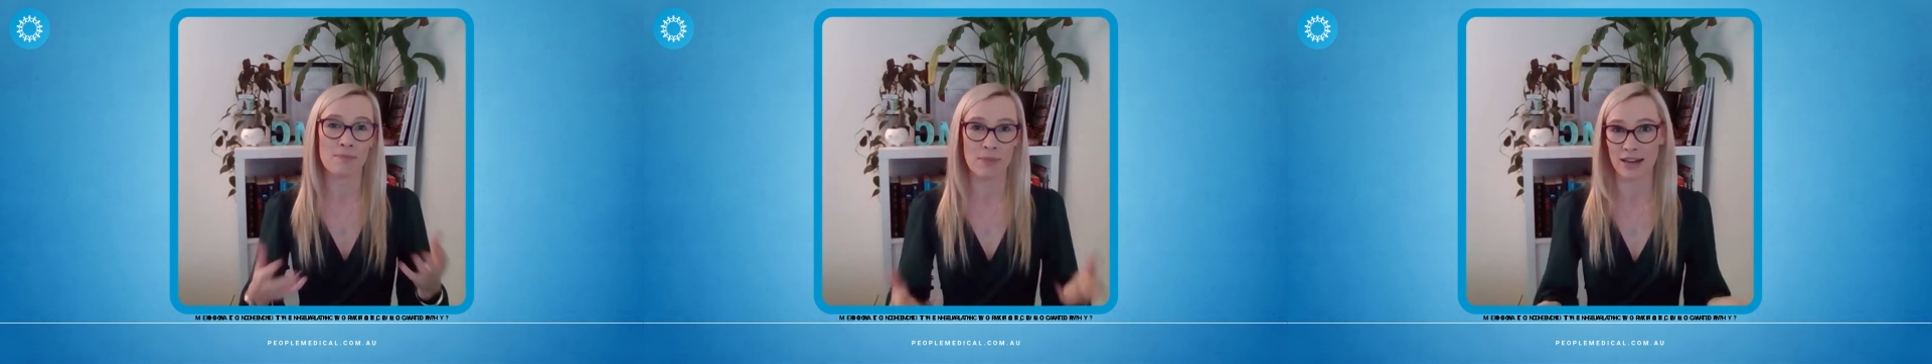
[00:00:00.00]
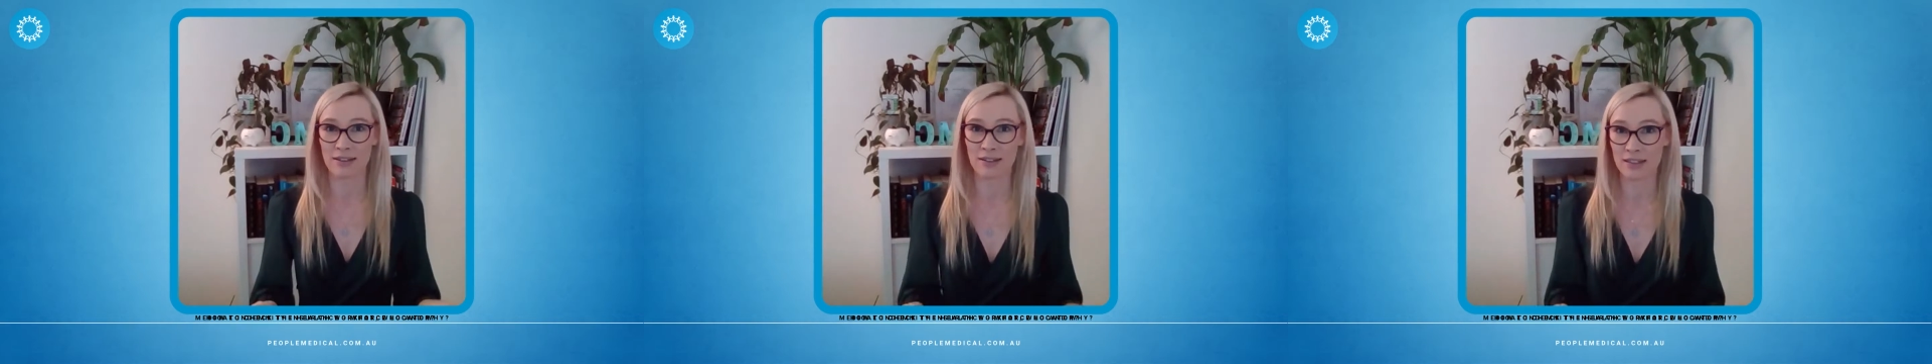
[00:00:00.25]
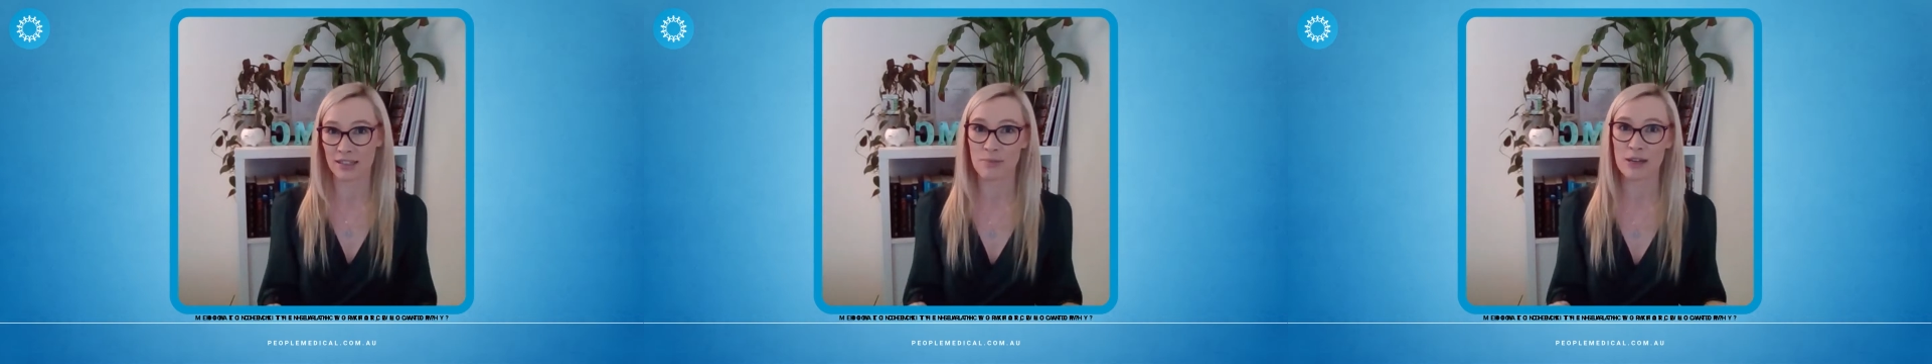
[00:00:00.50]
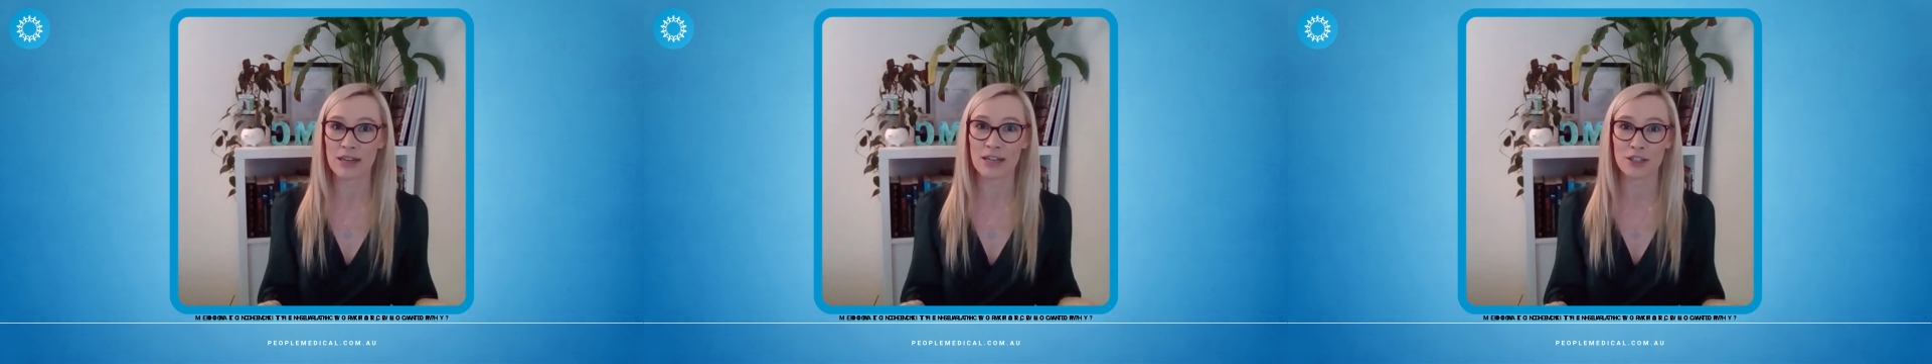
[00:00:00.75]
medical
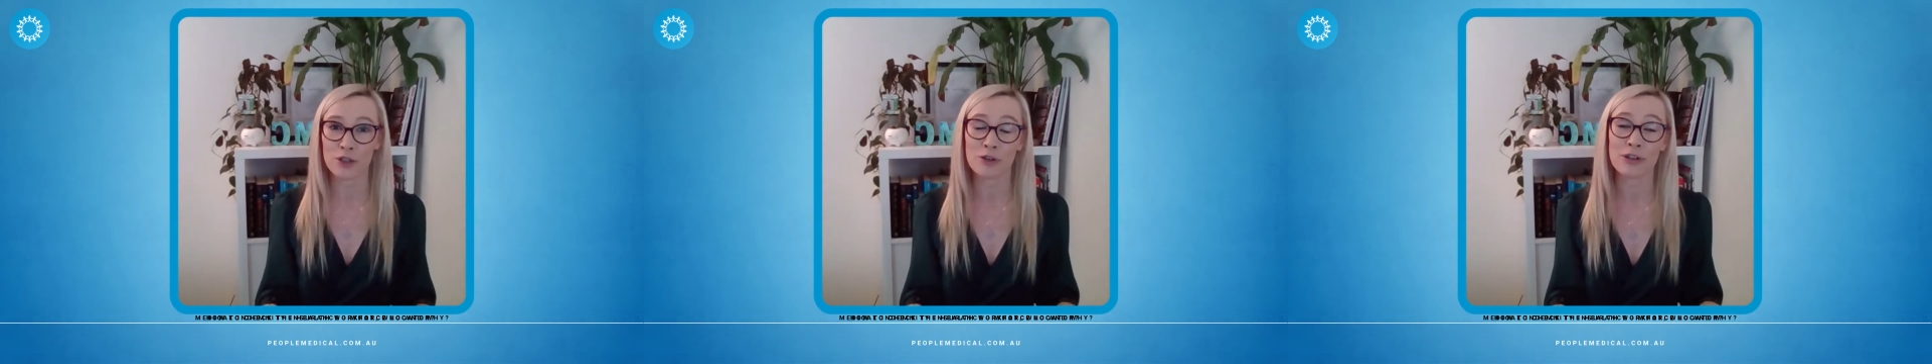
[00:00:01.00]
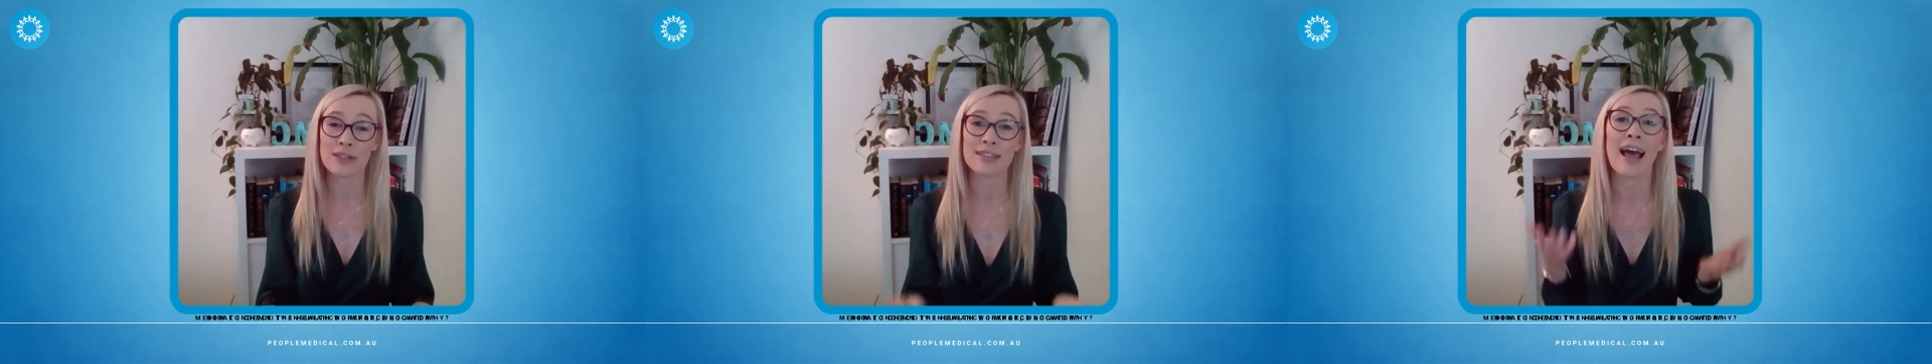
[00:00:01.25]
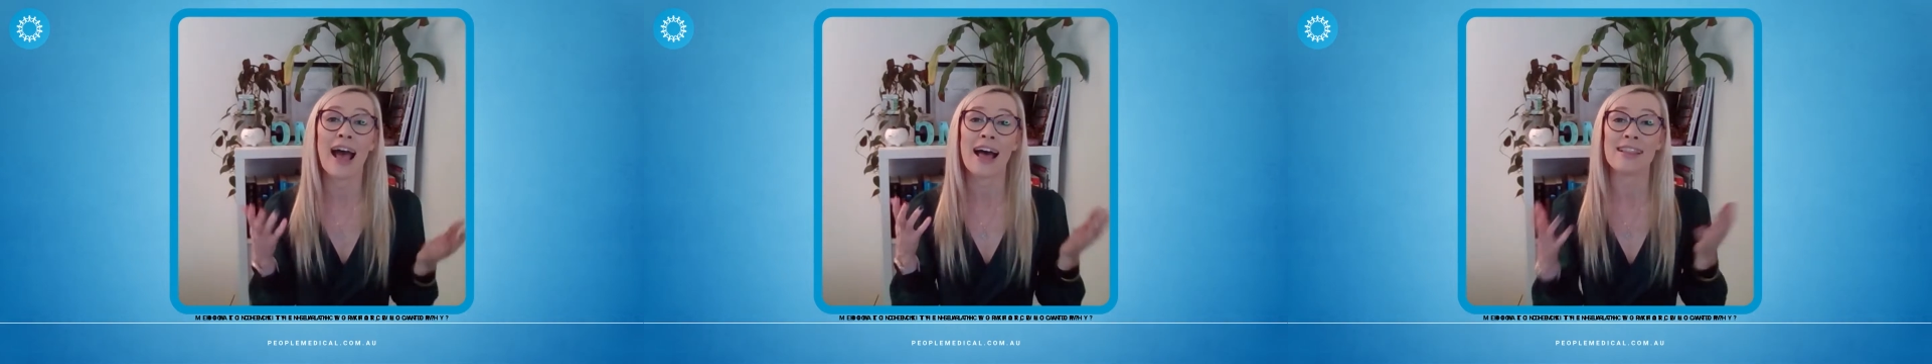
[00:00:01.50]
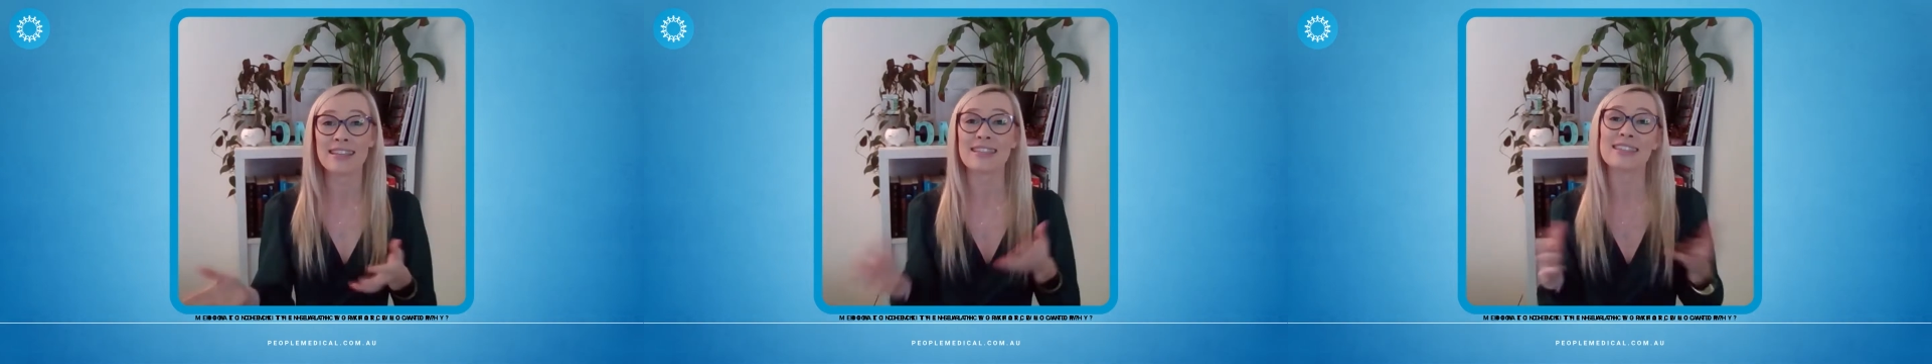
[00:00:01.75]
indemnity insurance.
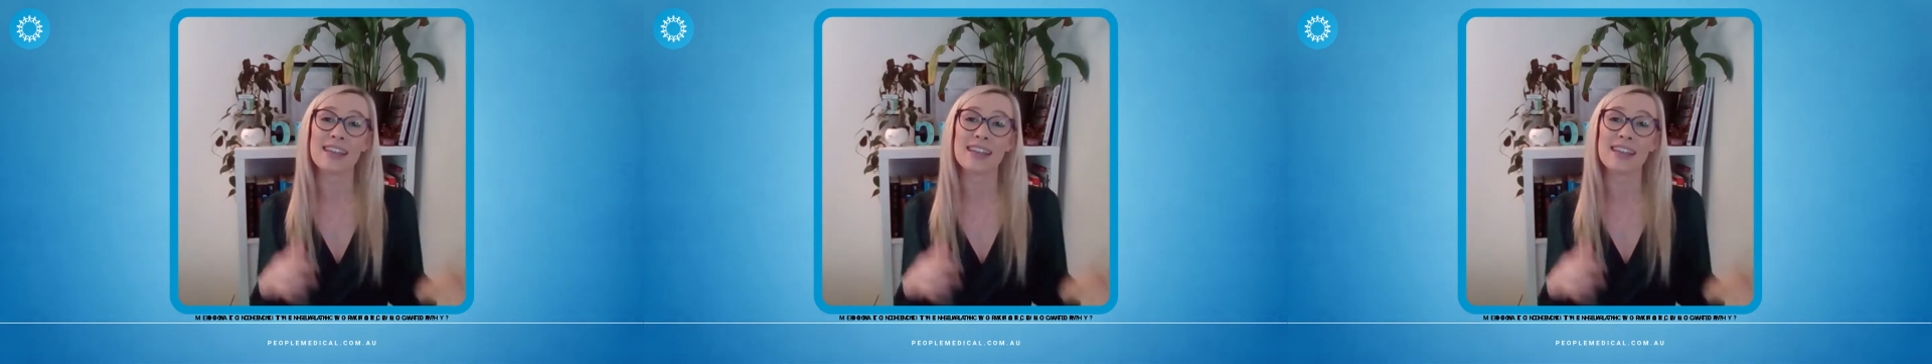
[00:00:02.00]
And this is